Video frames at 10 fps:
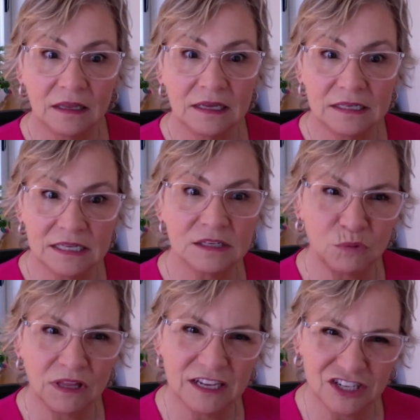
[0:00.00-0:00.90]
Is this
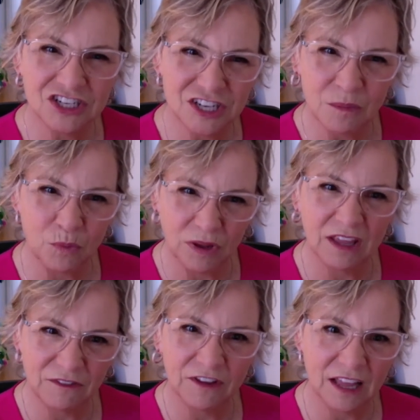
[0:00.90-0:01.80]
relationship
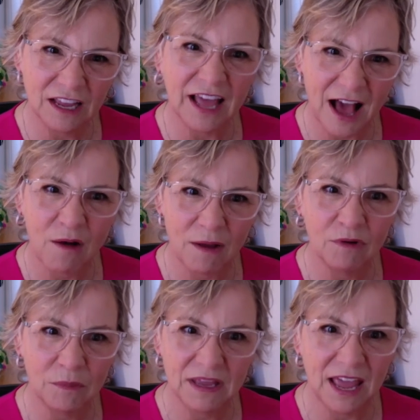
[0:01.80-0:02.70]
really feel like how I
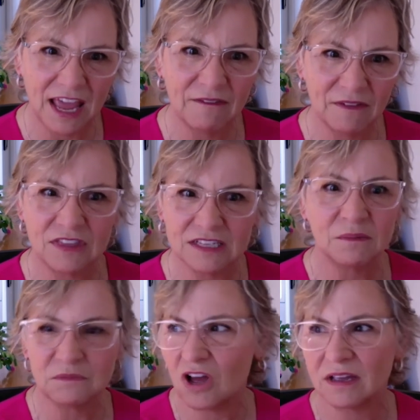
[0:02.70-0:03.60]
would behave if this,
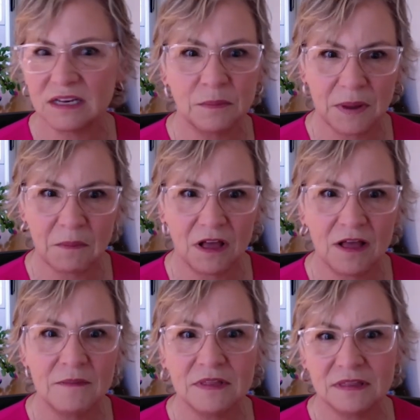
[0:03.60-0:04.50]
I'm talking to my
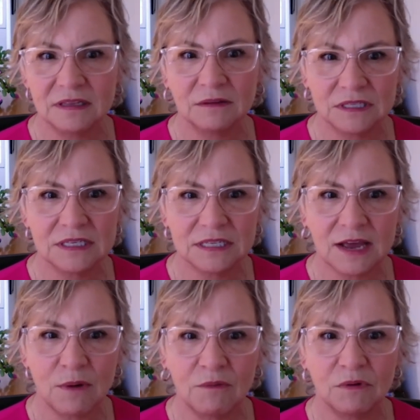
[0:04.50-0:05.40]
mom, and is this
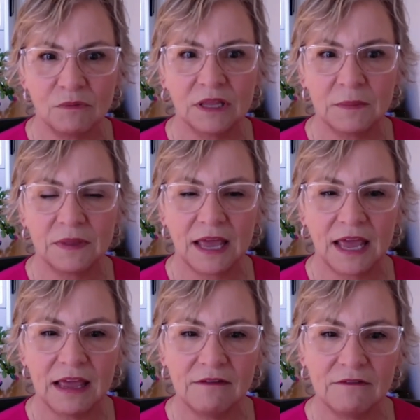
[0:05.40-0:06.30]
how I would really
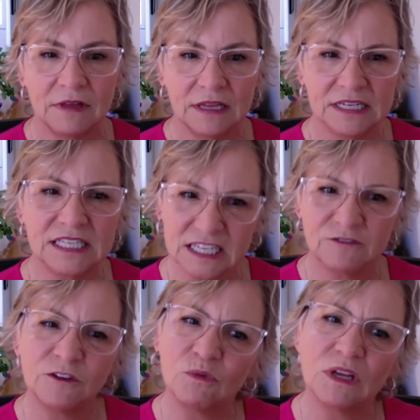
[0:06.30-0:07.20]
behave? Does
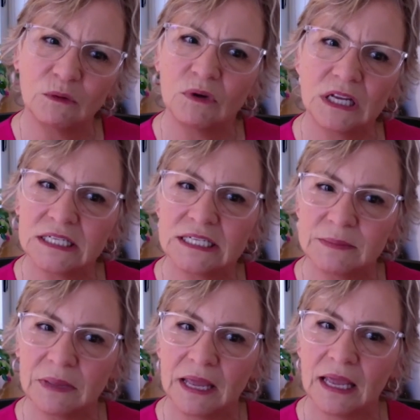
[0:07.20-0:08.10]
this feel really real
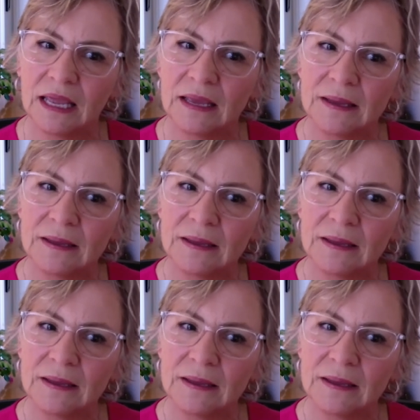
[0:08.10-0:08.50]
to me?